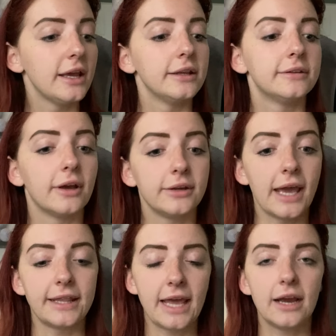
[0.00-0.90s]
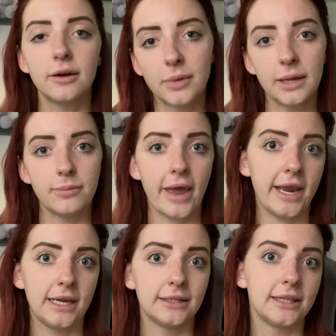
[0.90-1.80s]
So yeah, they are my
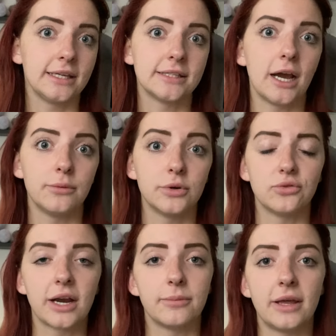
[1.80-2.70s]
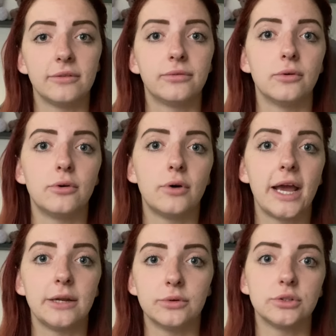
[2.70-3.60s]
main things that I would recommend for
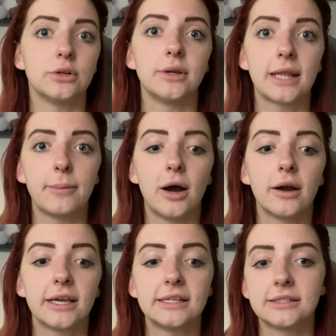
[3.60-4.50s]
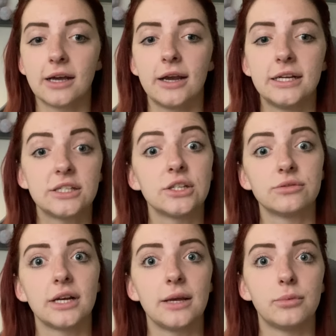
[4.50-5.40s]
anyone doing their market. Signage is
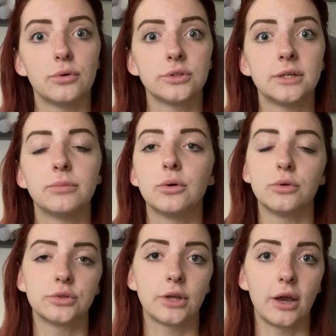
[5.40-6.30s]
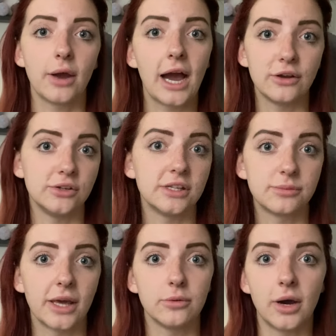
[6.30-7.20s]
really important, but also how you
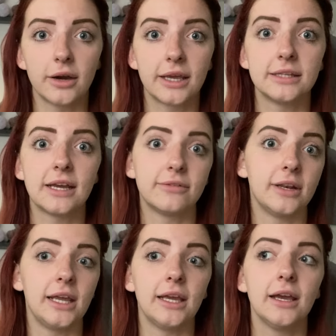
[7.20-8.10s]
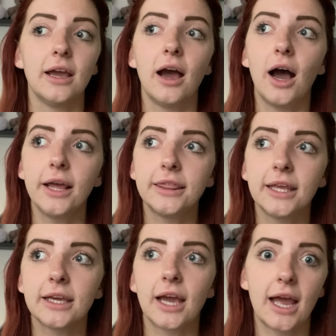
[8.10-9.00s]
display your market definitely, I
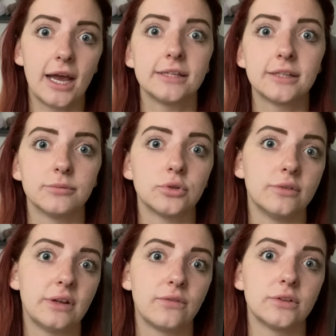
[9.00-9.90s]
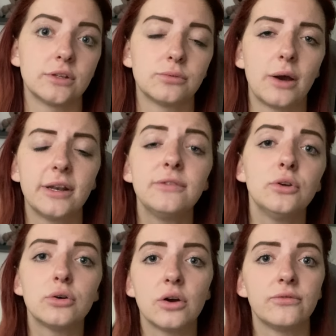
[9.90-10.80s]
think, has some sort of difference as well. And if
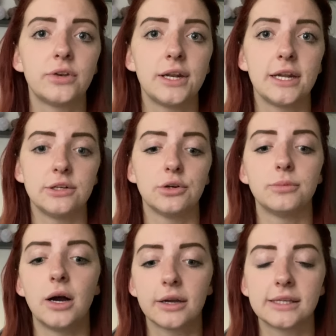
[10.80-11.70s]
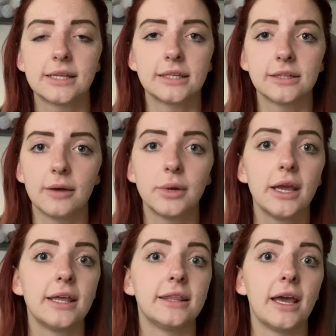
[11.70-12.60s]
you're confident in your market setup,
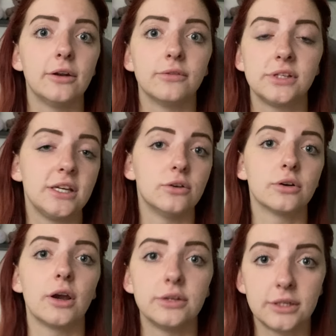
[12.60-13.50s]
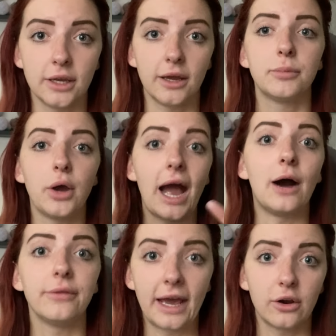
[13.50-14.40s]
then obviously you're going to put
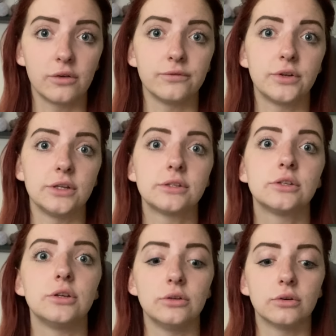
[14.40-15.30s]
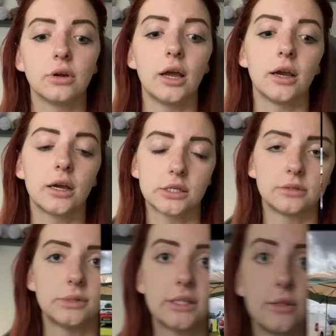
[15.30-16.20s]
out that confidence to your
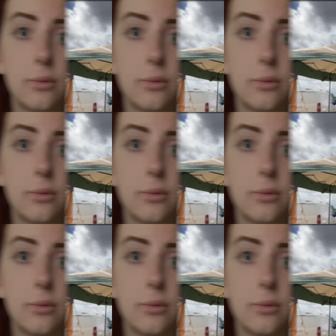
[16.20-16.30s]
customers as